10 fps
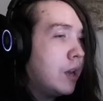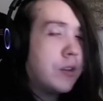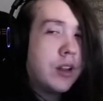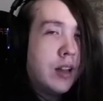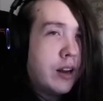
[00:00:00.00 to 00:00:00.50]

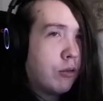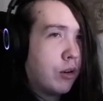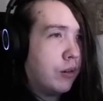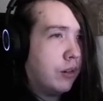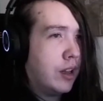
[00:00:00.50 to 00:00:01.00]
was then later
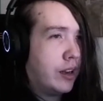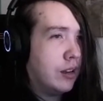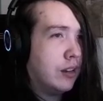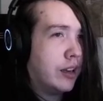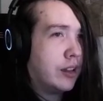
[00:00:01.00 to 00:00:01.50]
on
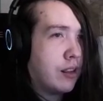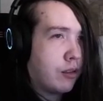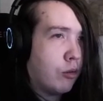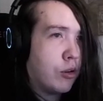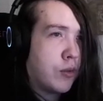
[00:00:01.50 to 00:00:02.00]
like this
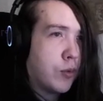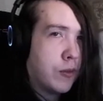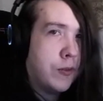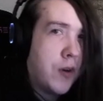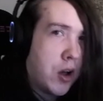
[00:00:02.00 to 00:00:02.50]
source was
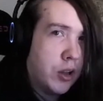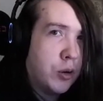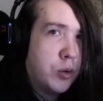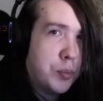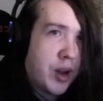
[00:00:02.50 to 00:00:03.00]

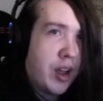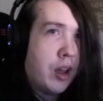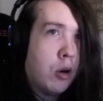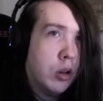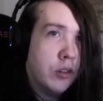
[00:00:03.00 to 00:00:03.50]
followed by
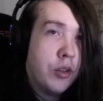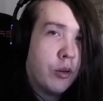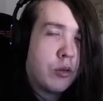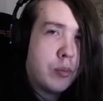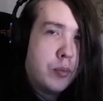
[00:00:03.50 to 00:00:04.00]
all of
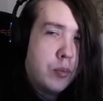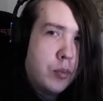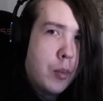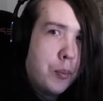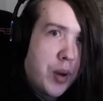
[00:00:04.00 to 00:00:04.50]
those
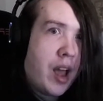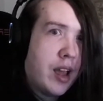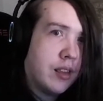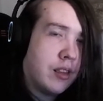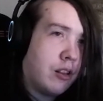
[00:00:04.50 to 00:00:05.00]

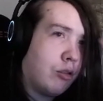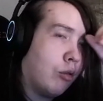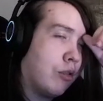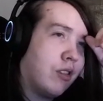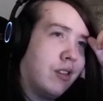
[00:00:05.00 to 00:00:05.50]
biased
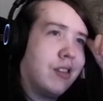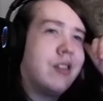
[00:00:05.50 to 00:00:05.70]
sources.